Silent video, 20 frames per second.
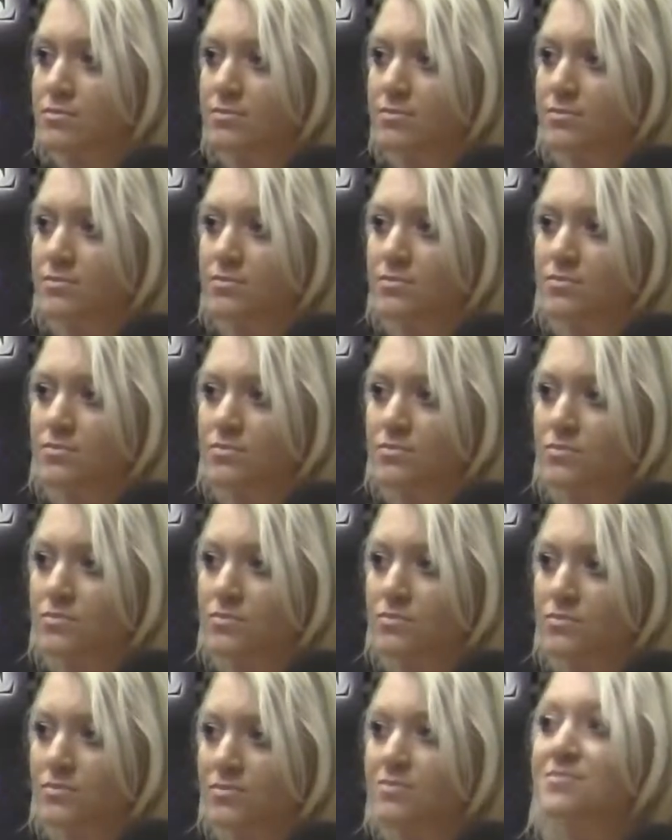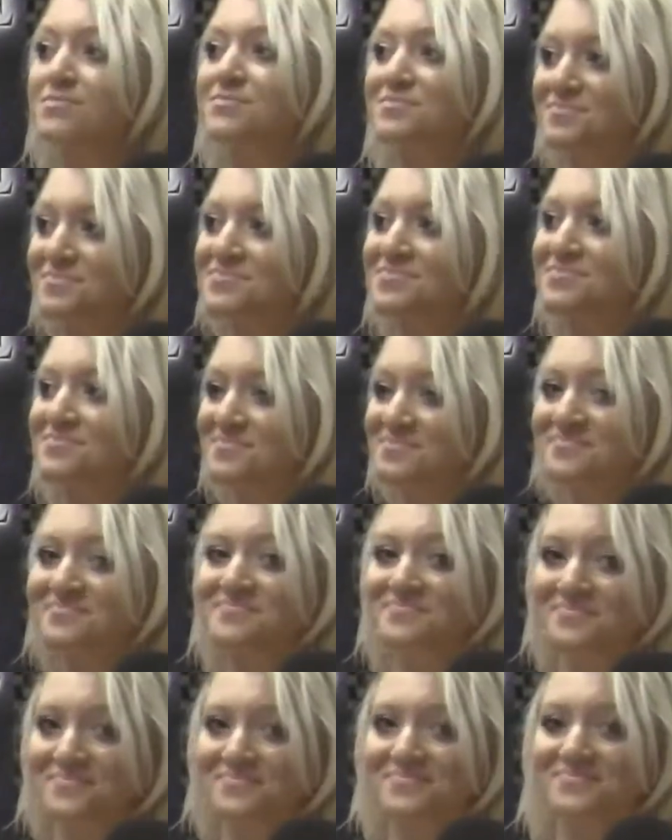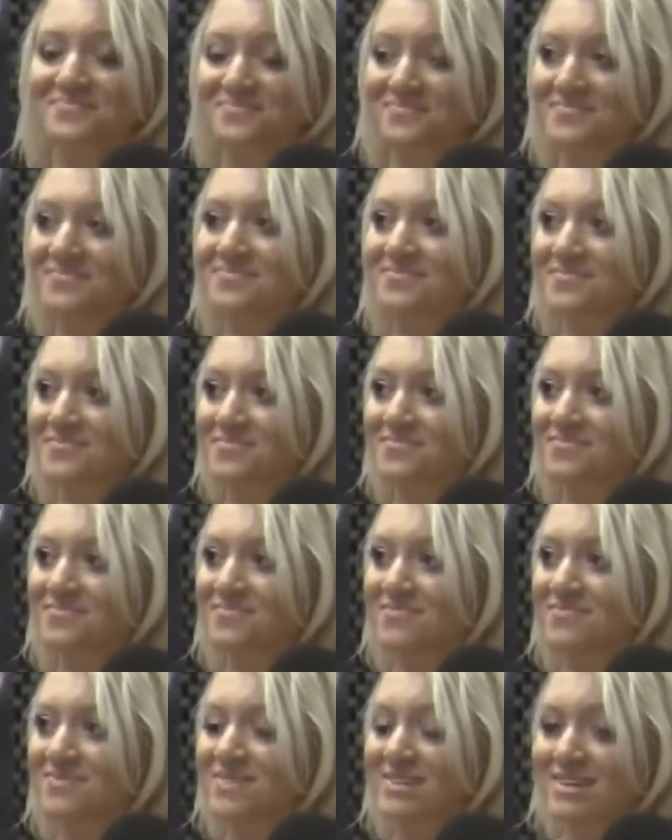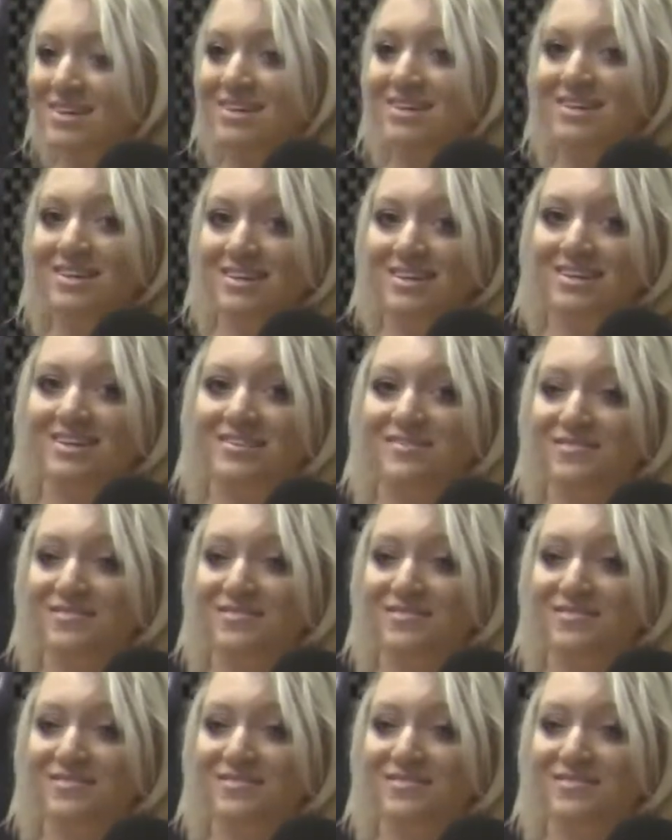No words are spoken by the person on screen.